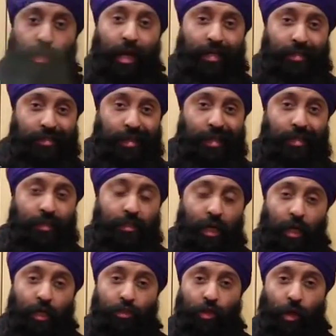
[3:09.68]
like Sikh
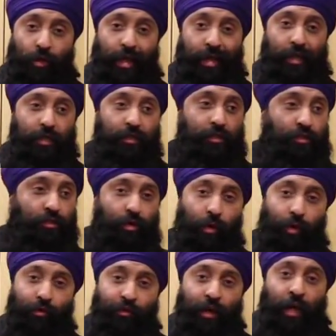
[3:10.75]
so they can
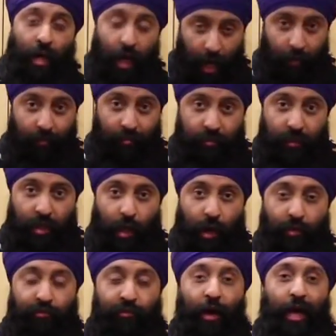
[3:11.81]
sort of, you
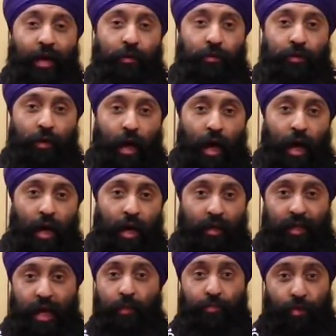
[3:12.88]
know, find
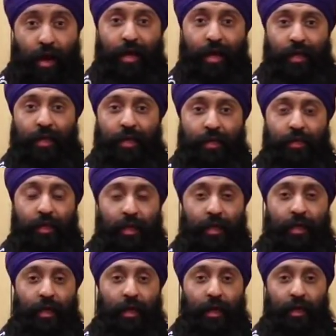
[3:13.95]
their prey
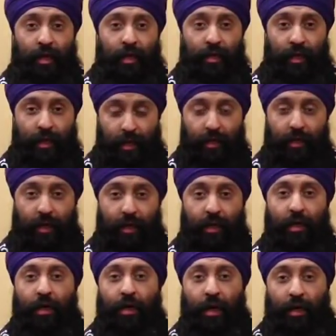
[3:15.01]
in
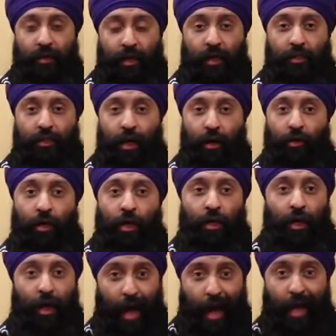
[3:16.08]
a nutshell
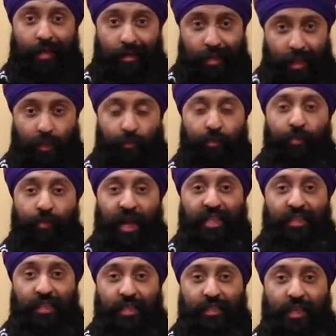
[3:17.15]
at these
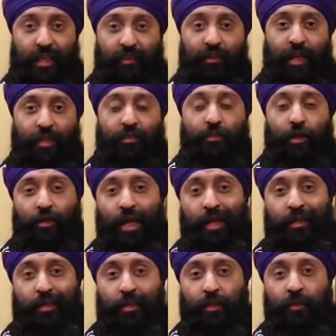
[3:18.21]
places and events so they
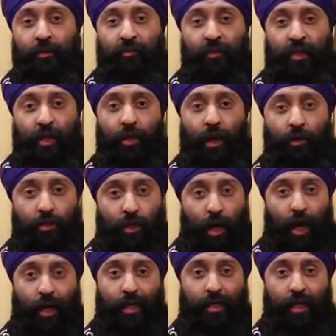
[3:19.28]
can, you know,
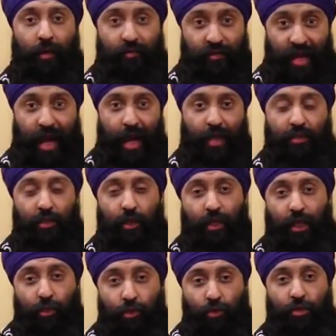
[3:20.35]
target them there. So
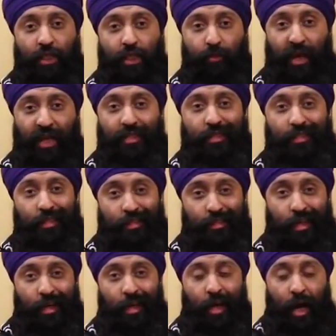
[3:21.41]
they use these places as
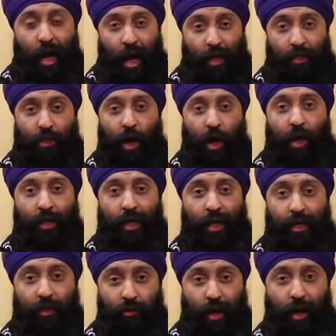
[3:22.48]
a
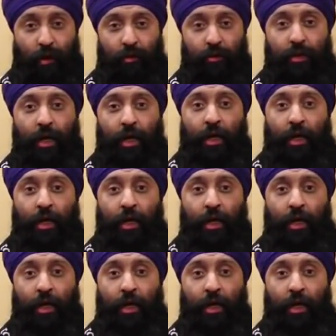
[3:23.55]
target ground